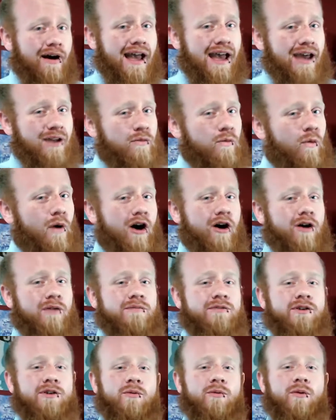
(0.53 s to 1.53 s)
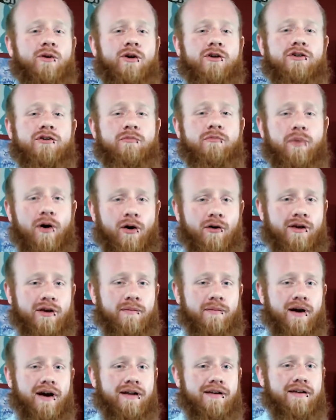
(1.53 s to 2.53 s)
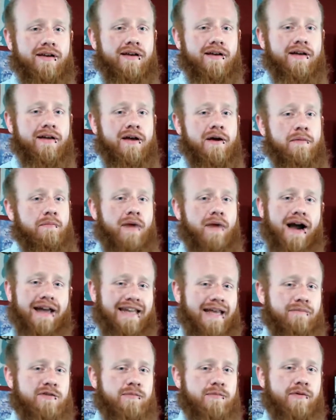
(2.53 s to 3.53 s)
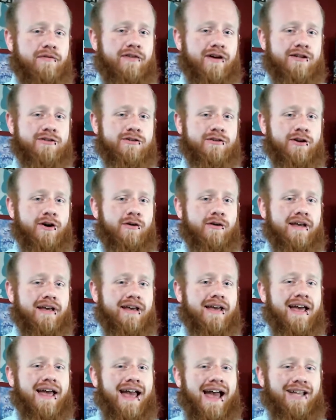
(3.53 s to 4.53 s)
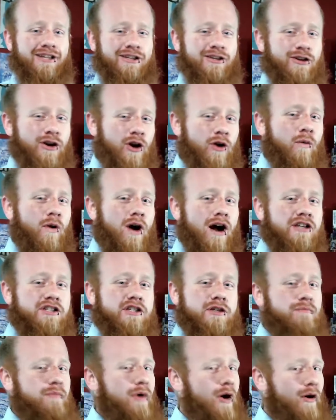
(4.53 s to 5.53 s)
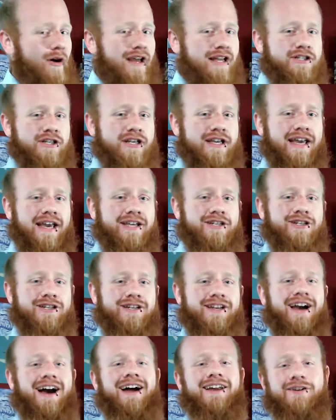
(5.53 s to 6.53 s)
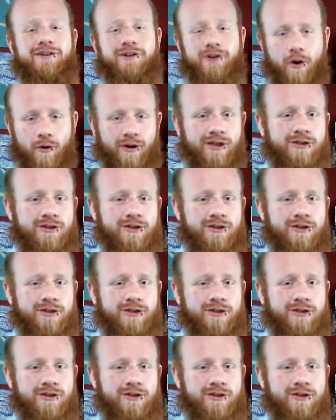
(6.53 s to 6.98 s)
and welcome to the world of Pokemon. My name is Professor Noki, and you're watching Pok-education on Noki